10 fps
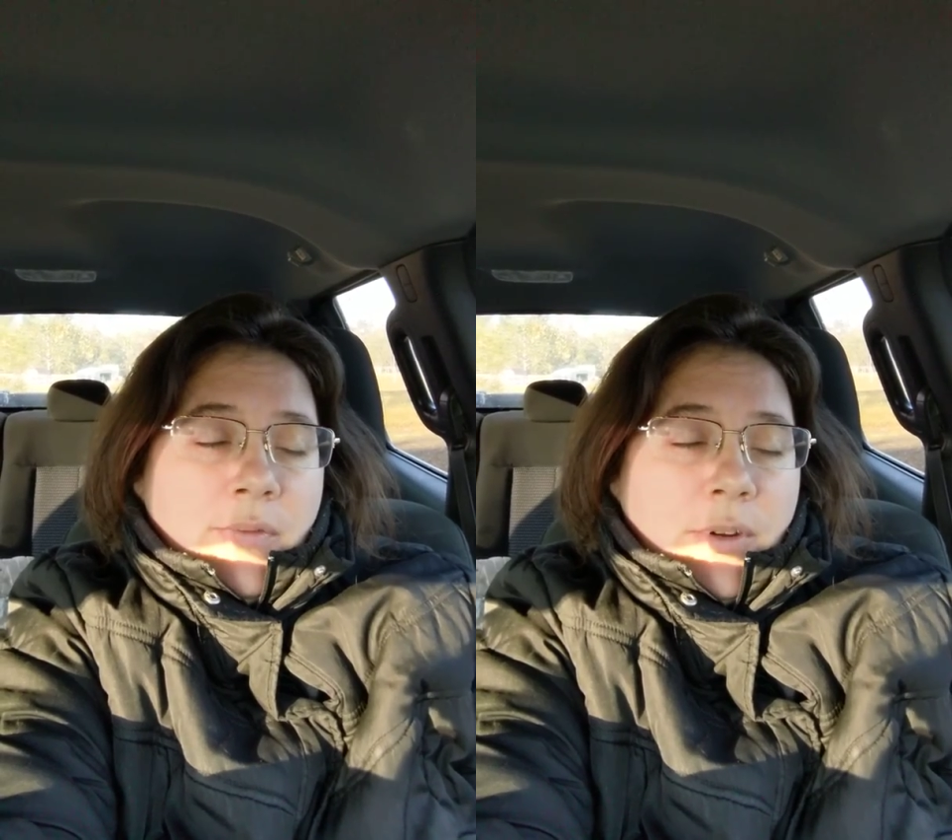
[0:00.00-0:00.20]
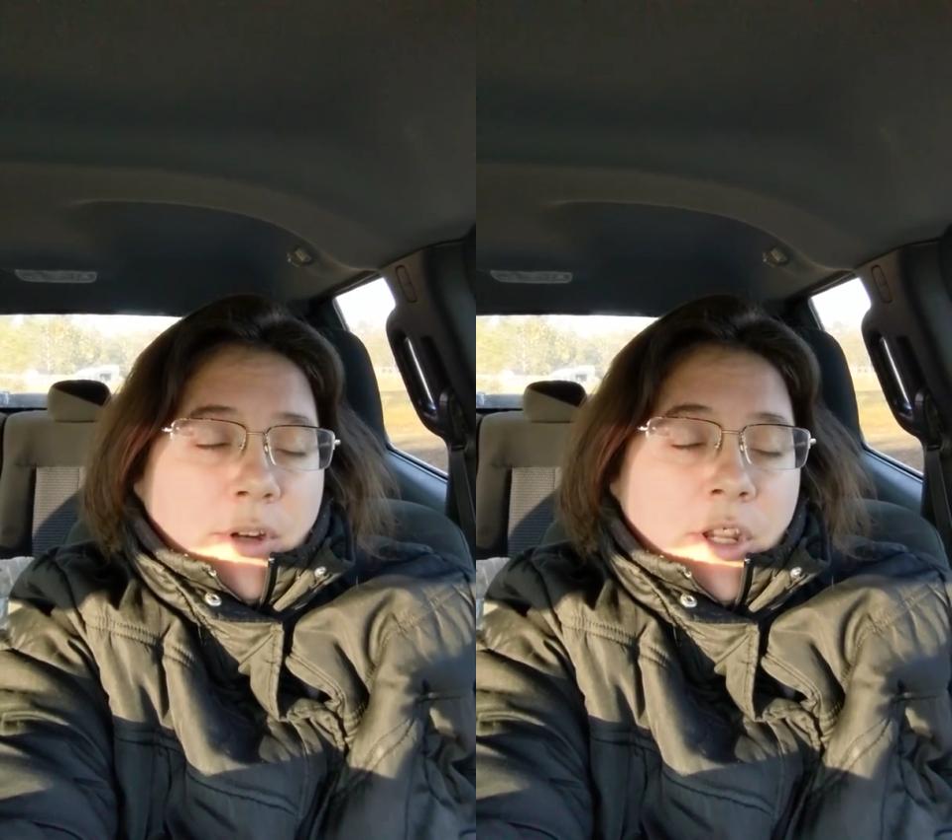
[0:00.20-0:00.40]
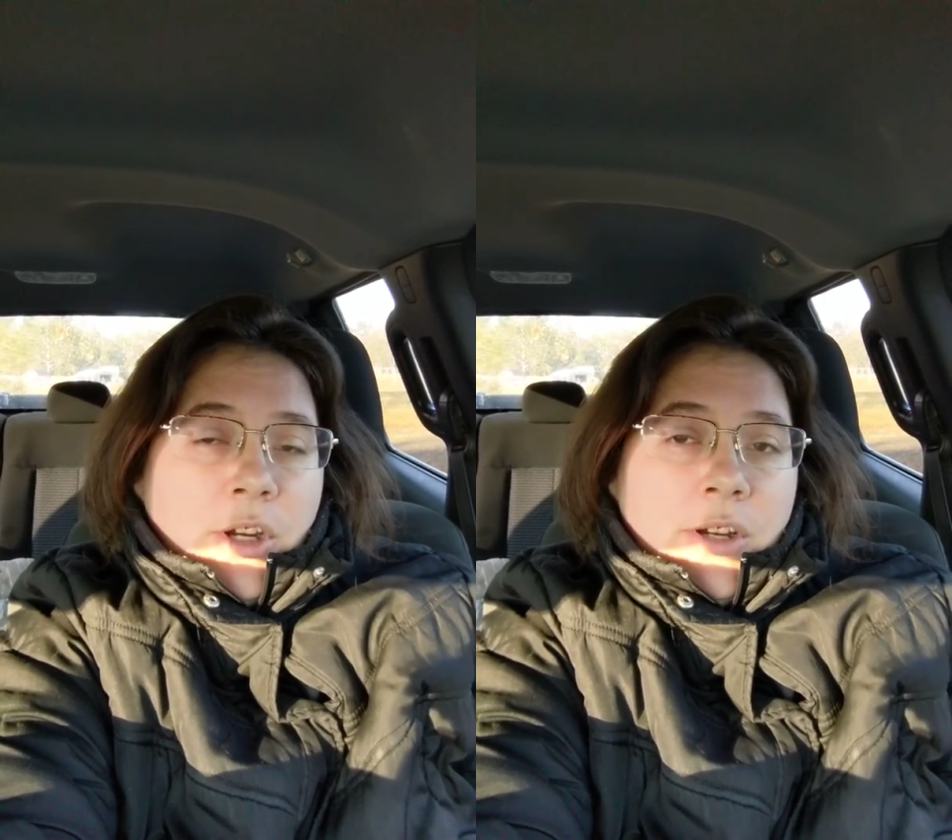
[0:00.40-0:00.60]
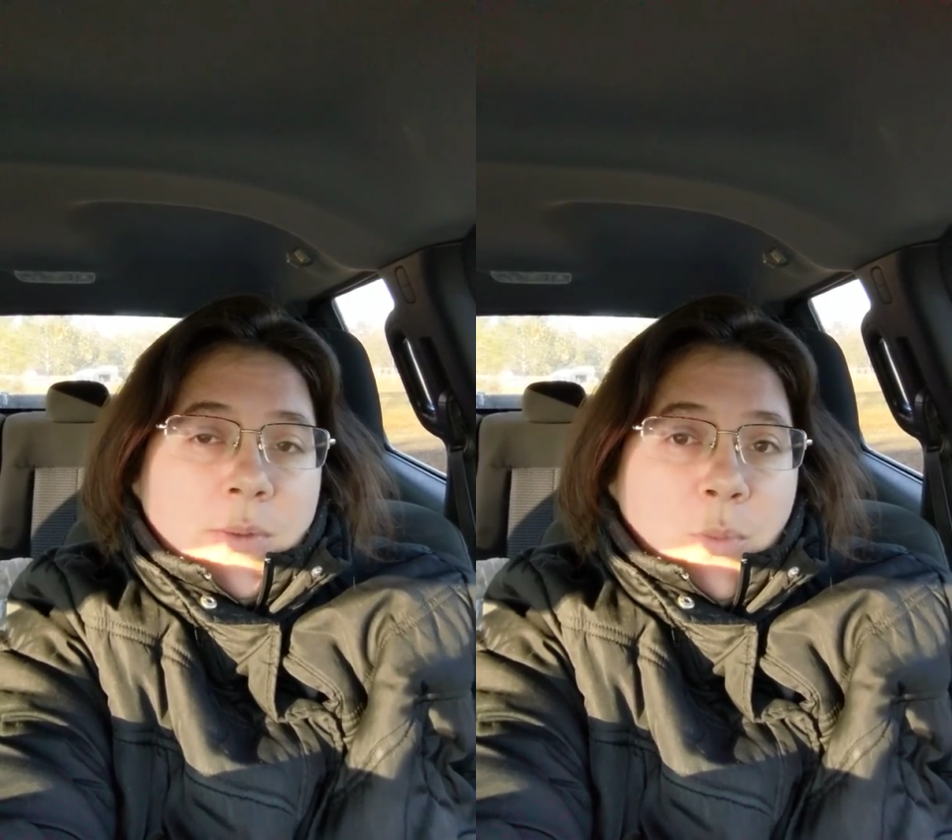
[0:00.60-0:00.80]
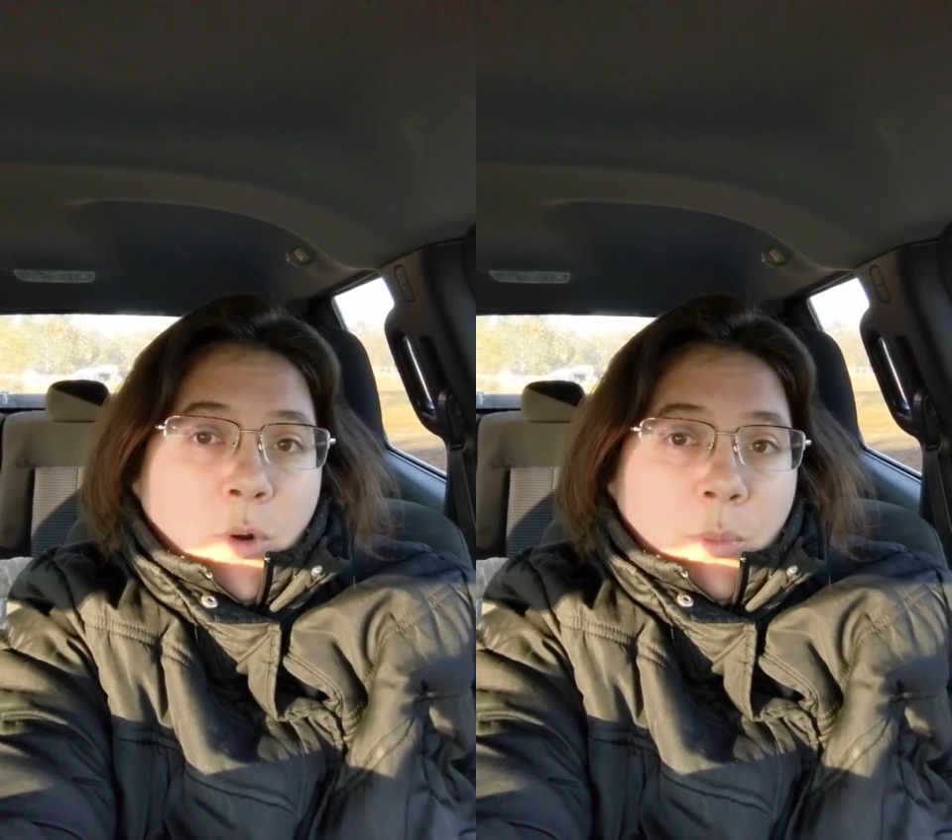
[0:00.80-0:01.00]
if you're
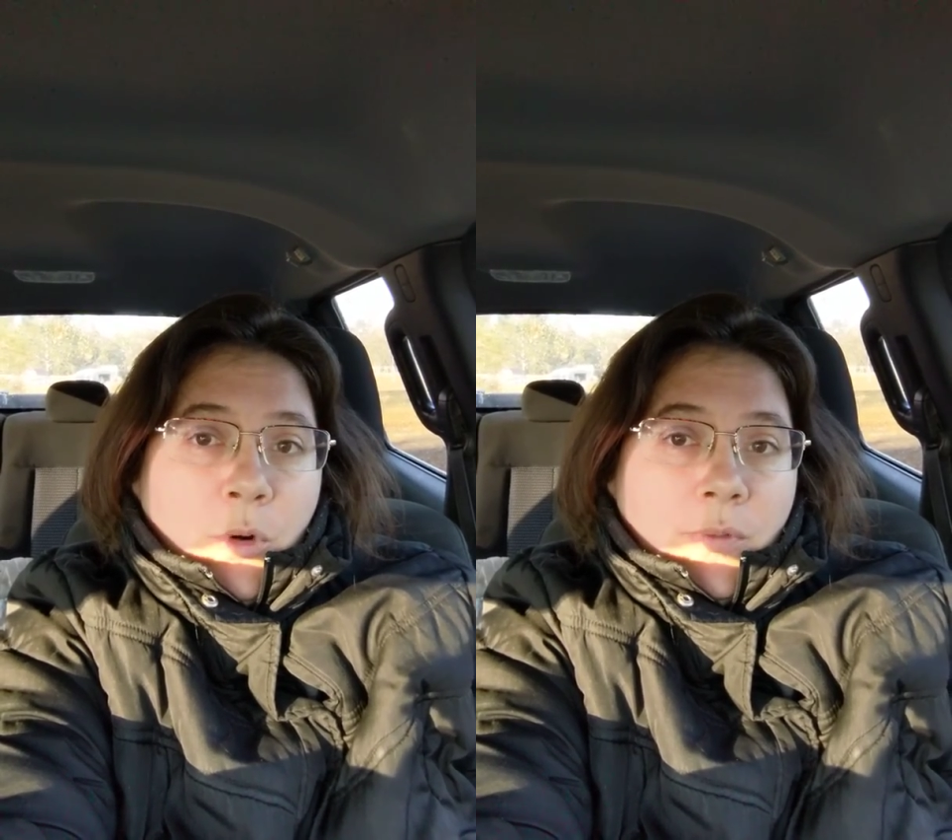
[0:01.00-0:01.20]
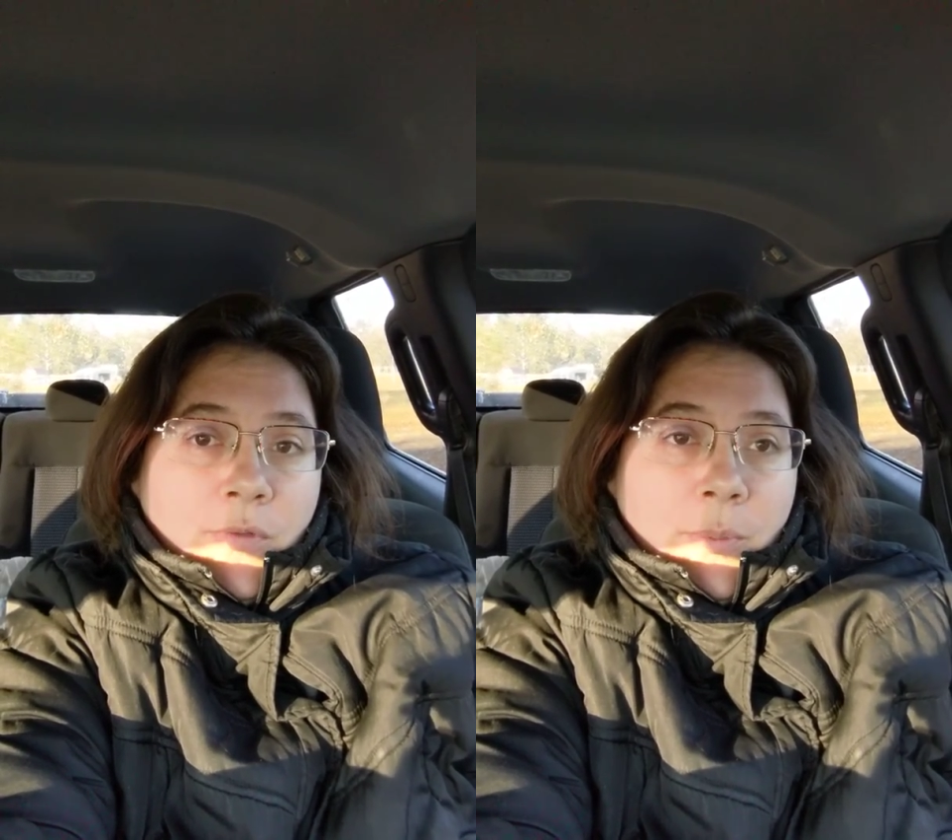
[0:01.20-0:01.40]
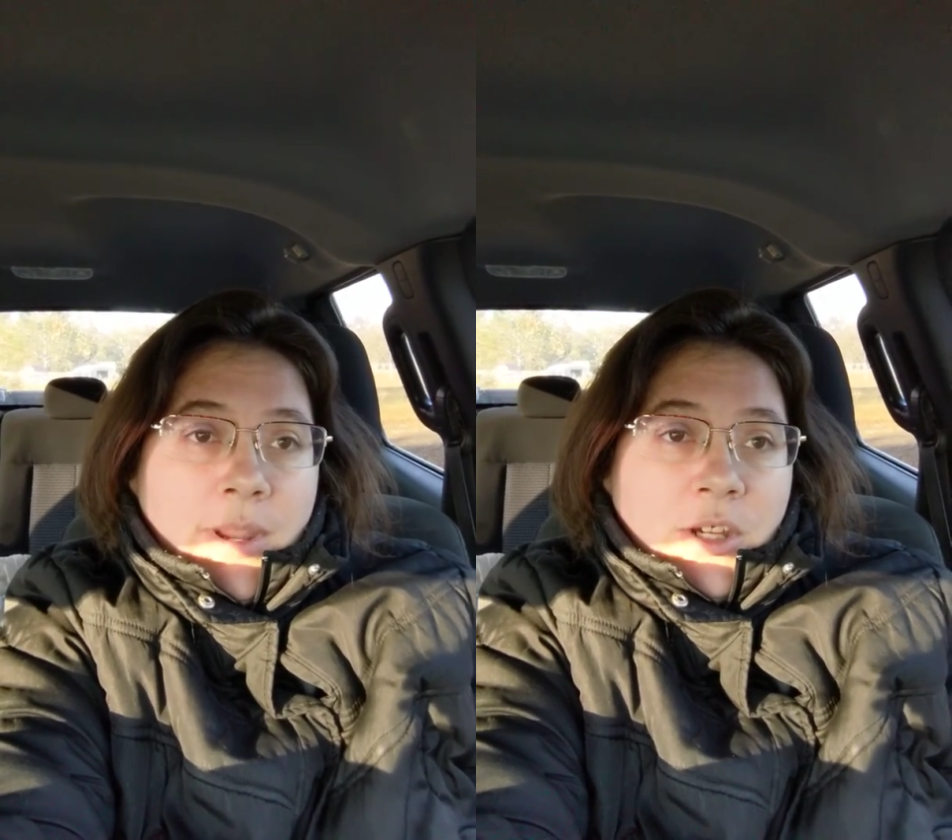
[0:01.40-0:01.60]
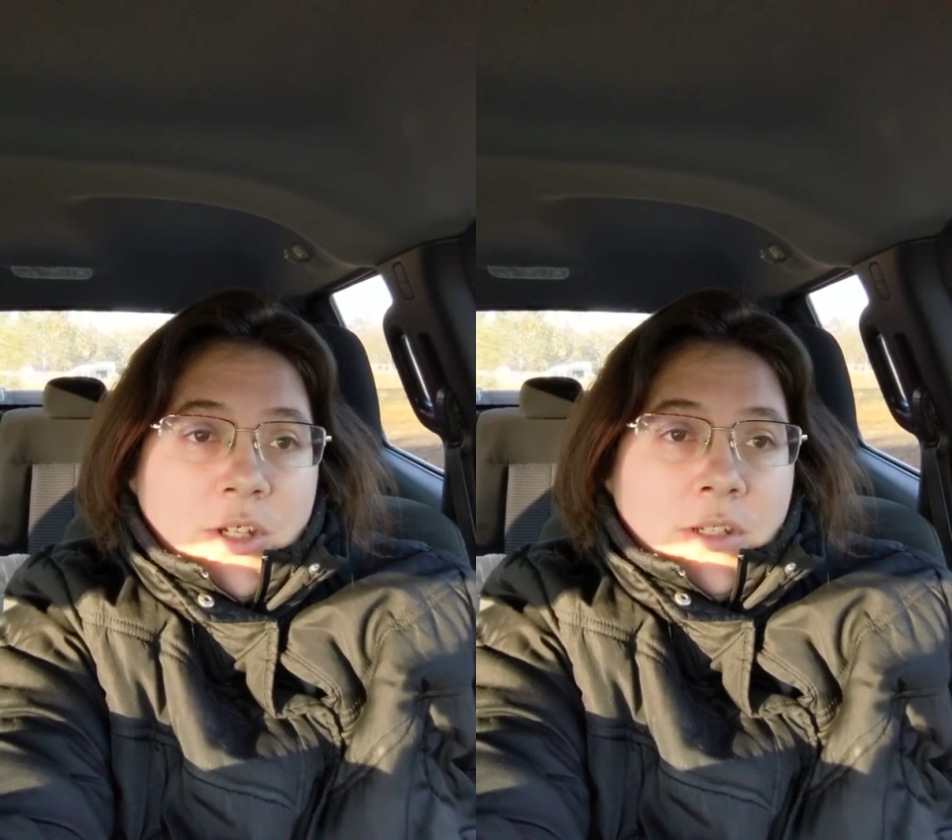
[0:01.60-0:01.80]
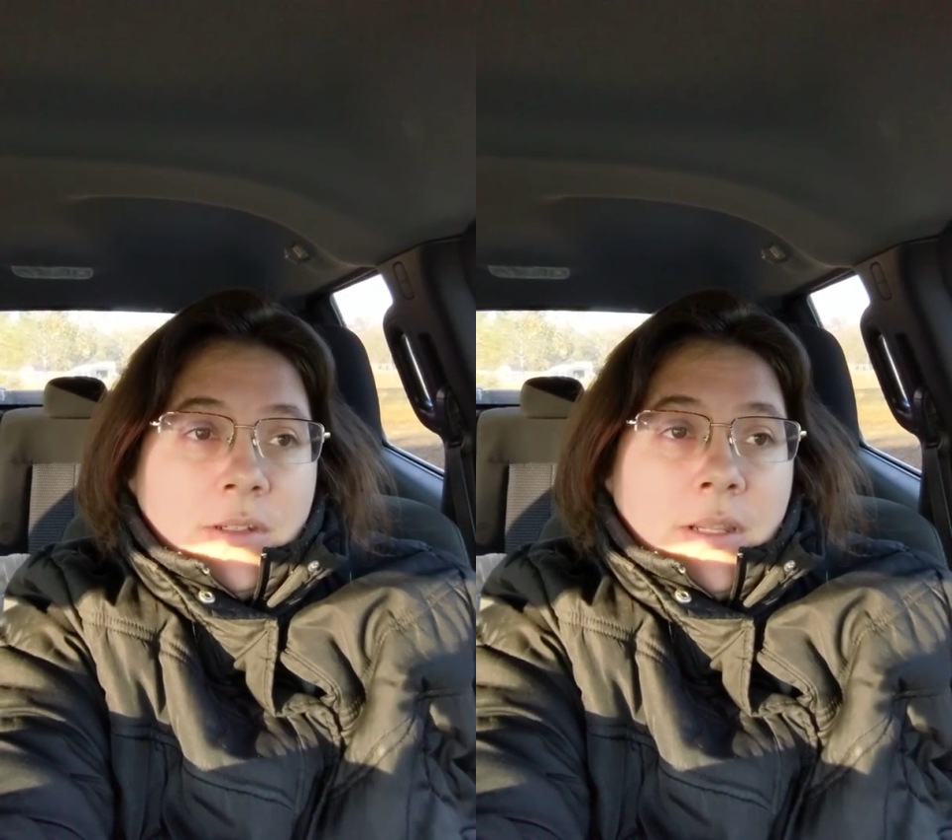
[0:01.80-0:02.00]
curious, want more
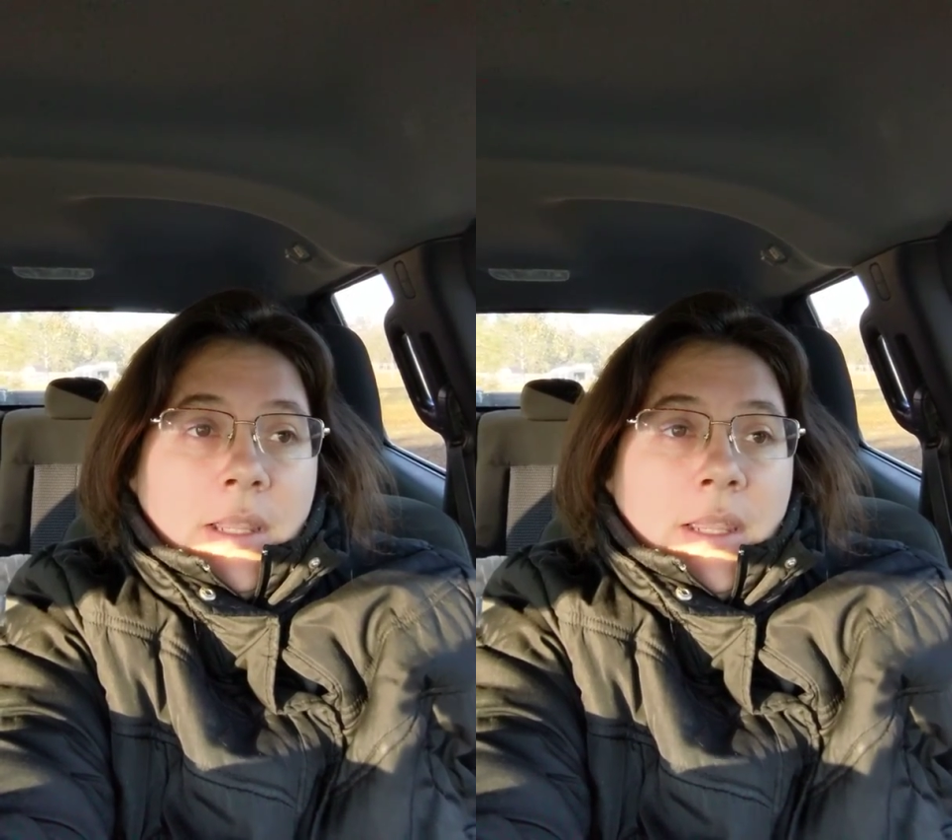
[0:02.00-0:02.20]
information.